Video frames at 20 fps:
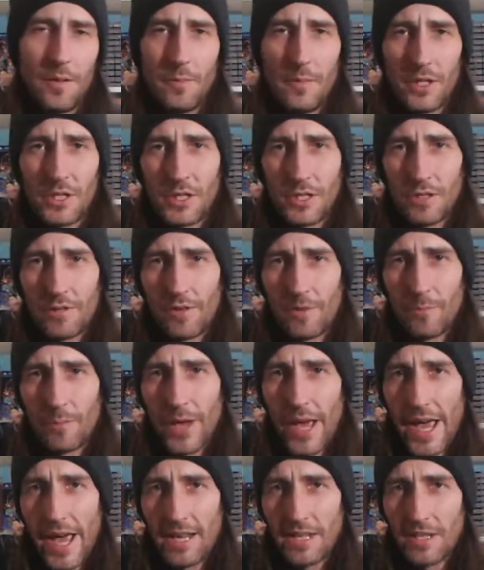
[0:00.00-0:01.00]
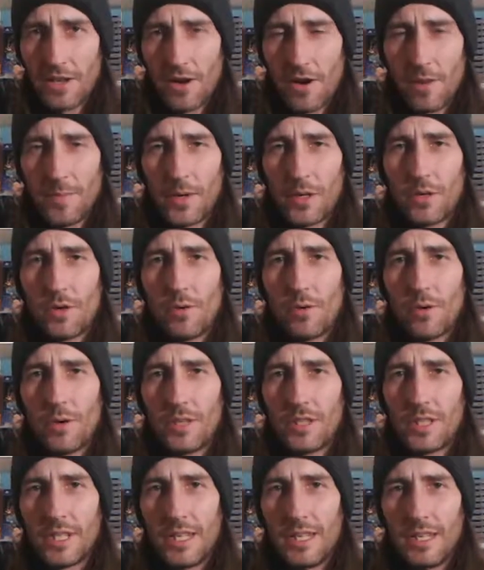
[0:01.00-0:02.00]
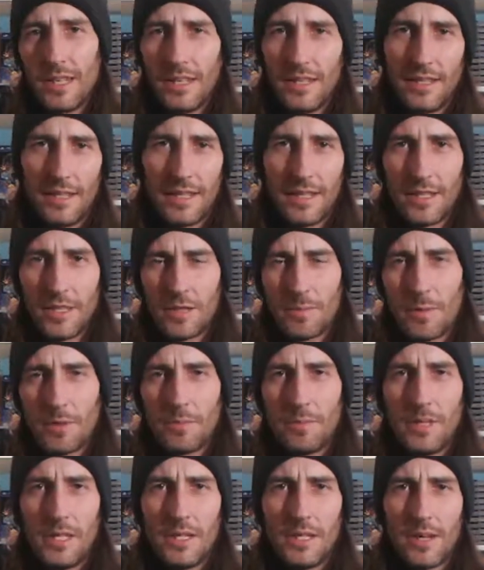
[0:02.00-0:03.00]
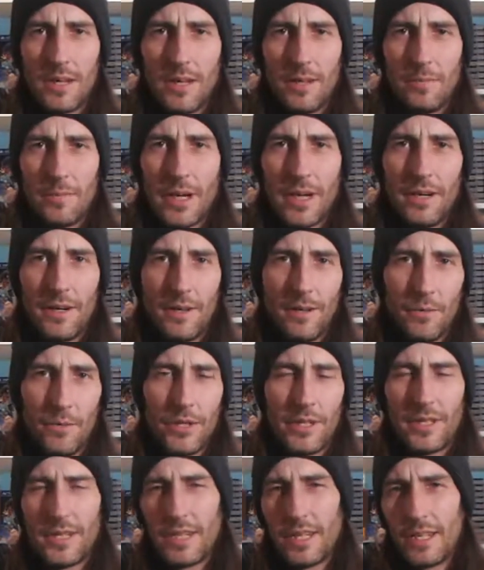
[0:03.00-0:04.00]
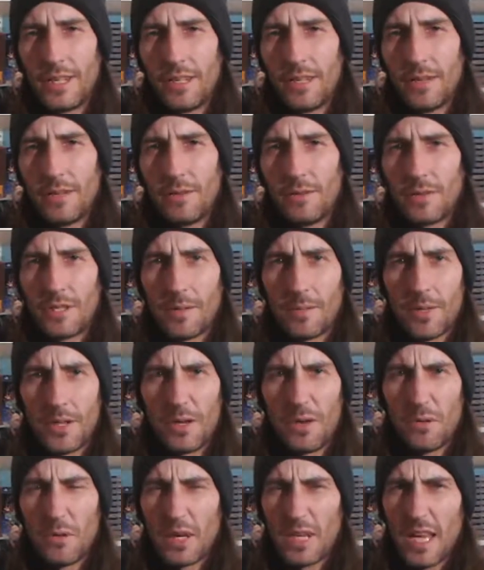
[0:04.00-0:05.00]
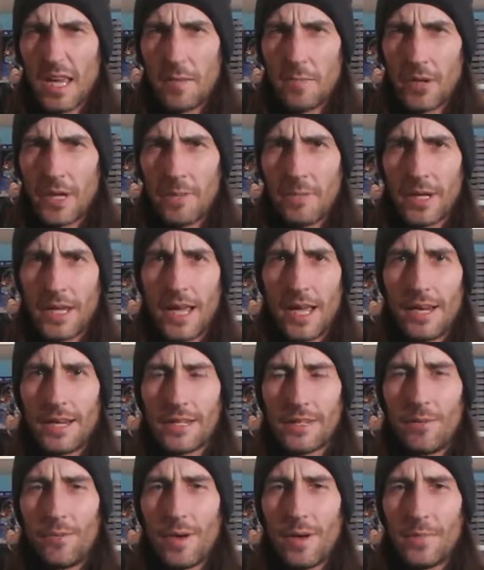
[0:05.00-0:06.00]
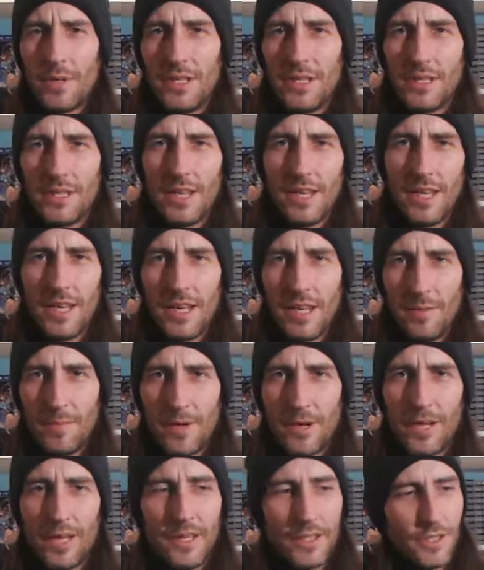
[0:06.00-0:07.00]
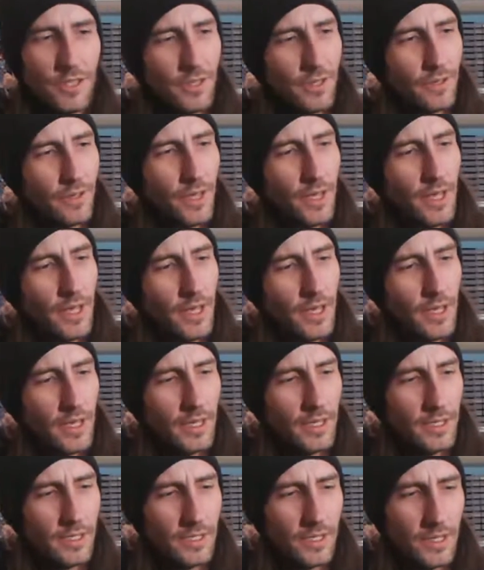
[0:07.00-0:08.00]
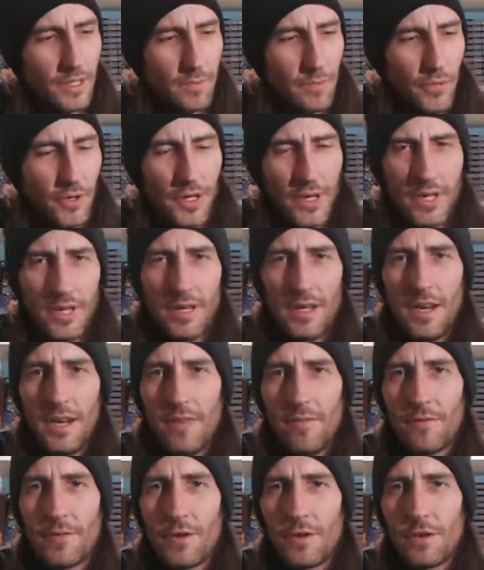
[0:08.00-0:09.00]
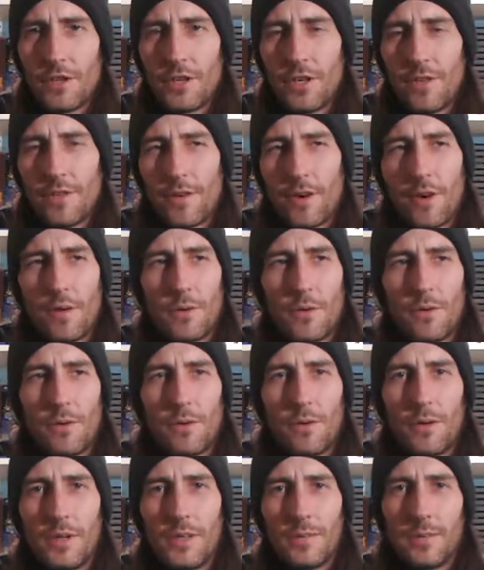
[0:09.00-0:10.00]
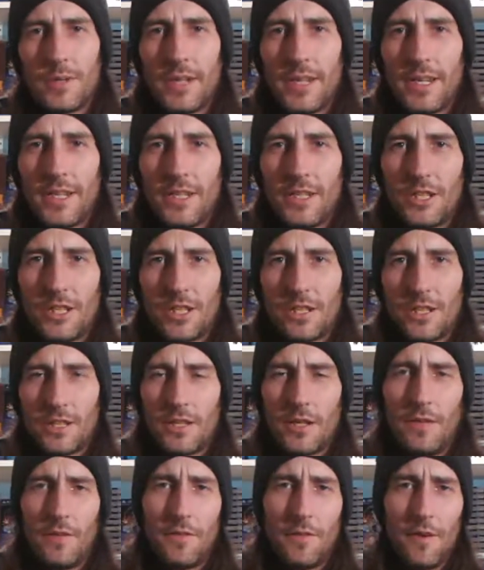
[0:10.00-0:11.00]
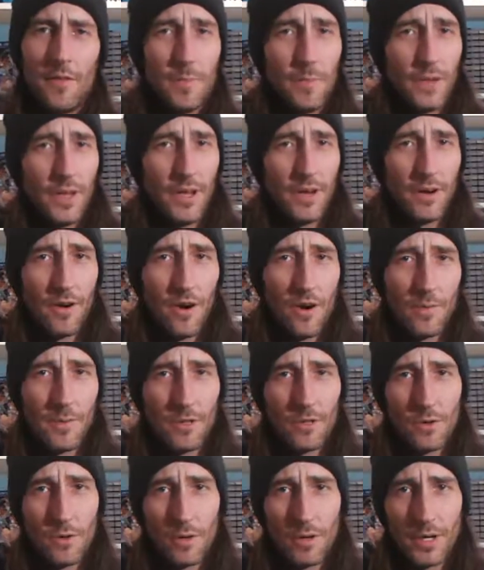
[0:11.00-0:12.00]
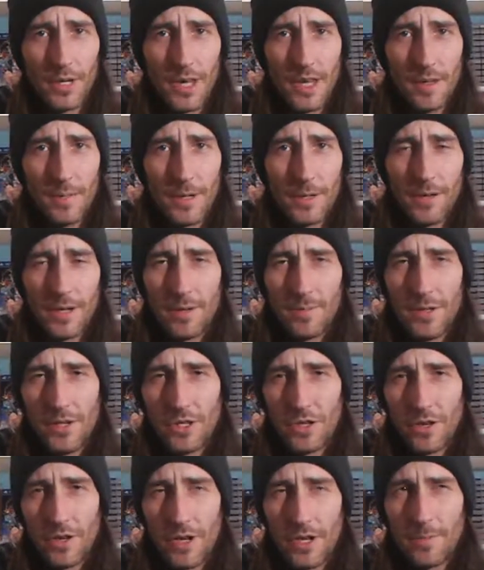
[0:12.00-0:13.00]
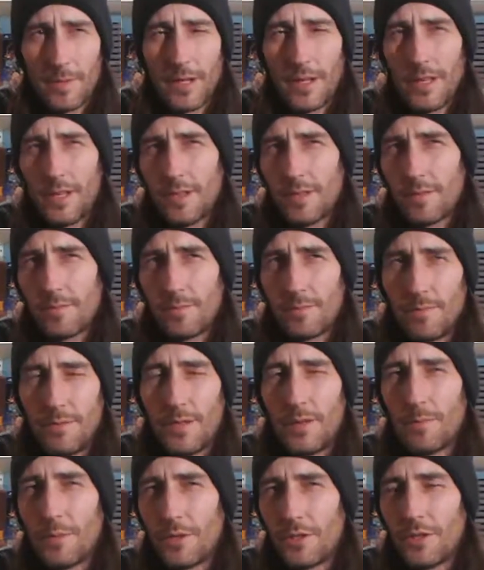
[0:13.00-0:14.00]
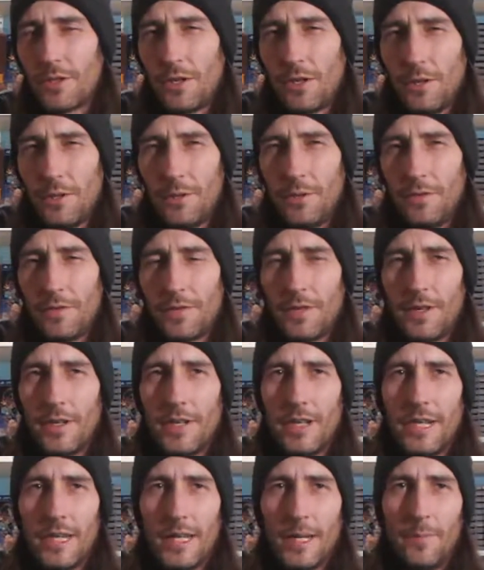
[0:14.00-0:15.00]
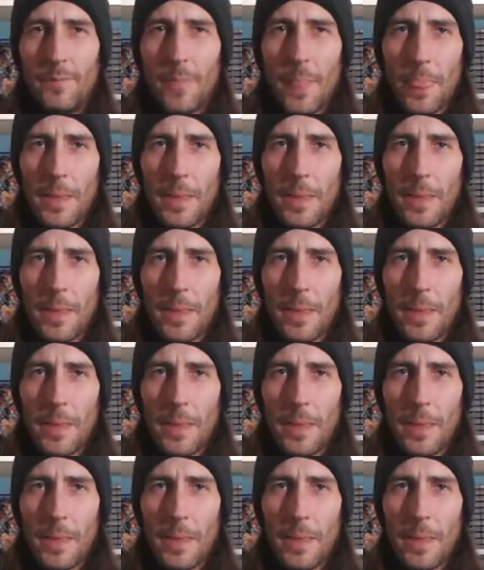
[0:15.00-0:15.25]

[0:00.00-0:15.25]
missions from past Armored Cores, and they're supposed to be done better with some of the newer gameplay mechanics of weapons in mind. So it's a pretty neat version of Armored Core, and I'm glad to check this out. If you never played an Armored Core game, I recommend trying them. I like number 2 for